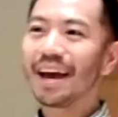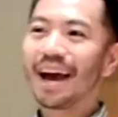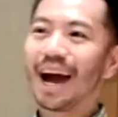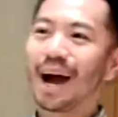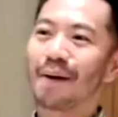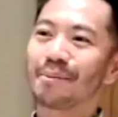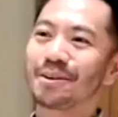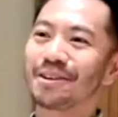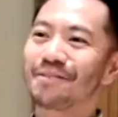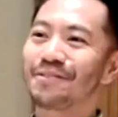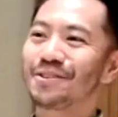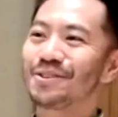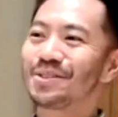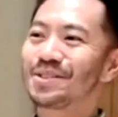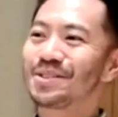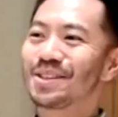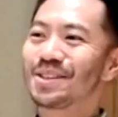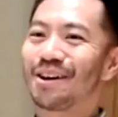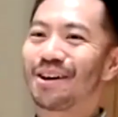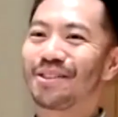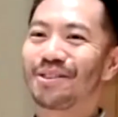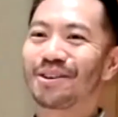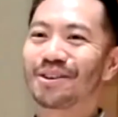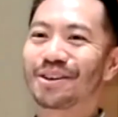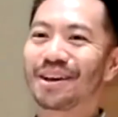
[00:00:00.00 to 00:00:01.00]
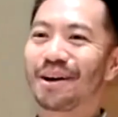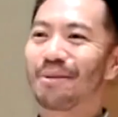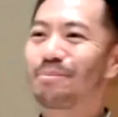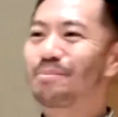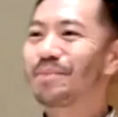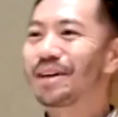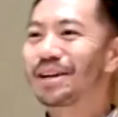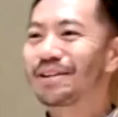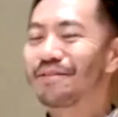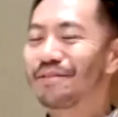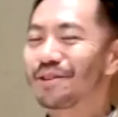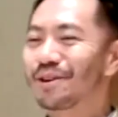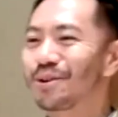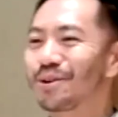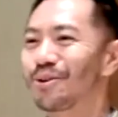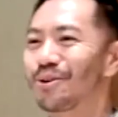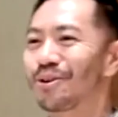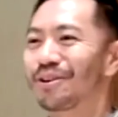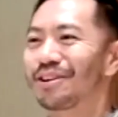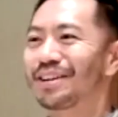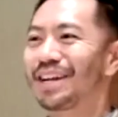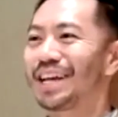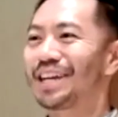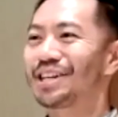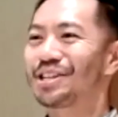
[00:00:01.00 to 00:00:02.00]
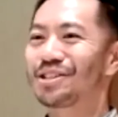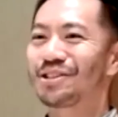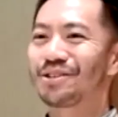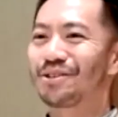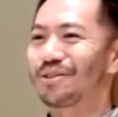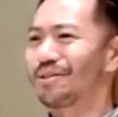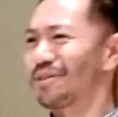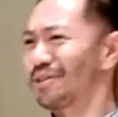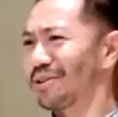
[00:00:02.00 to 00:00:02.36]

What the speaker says: How many of you saw a bit of the coronation